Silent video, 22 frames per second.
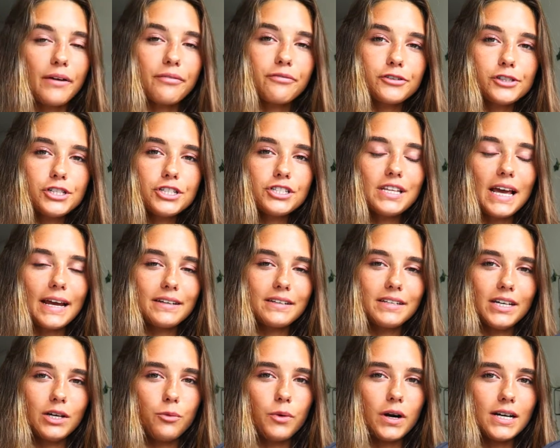first
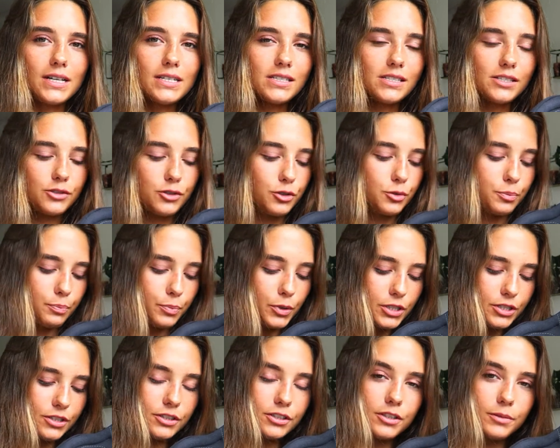idea was to
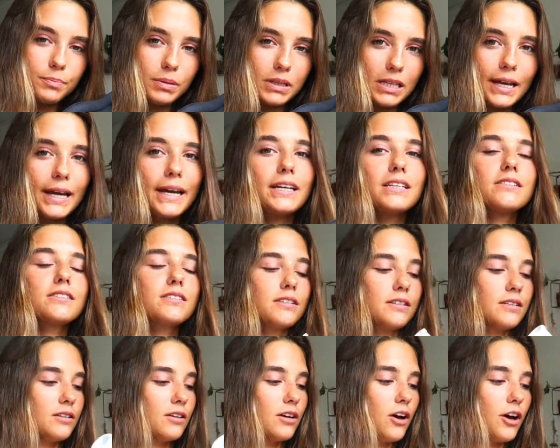put the plate
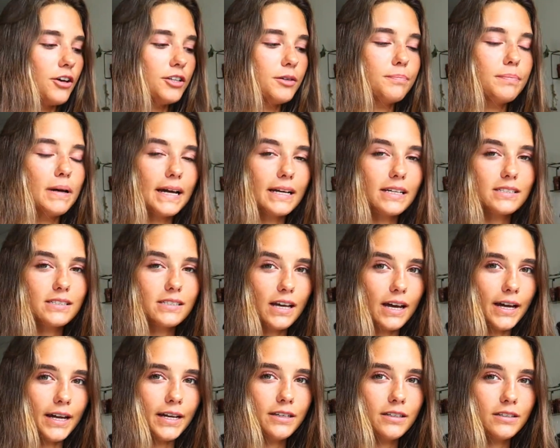on the back
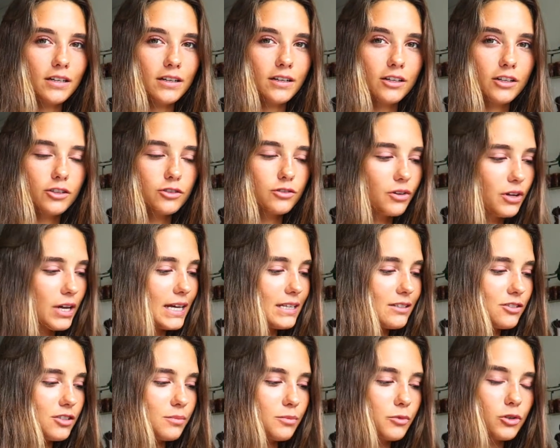side to get
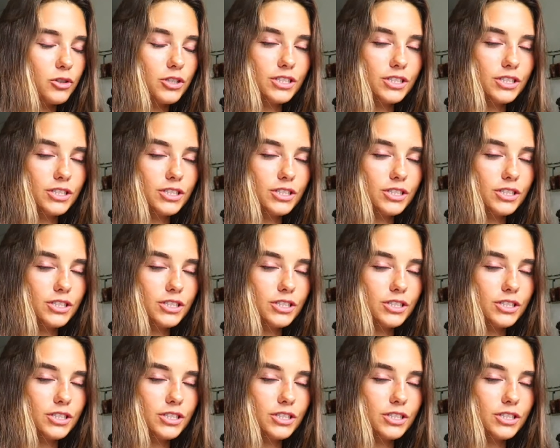some more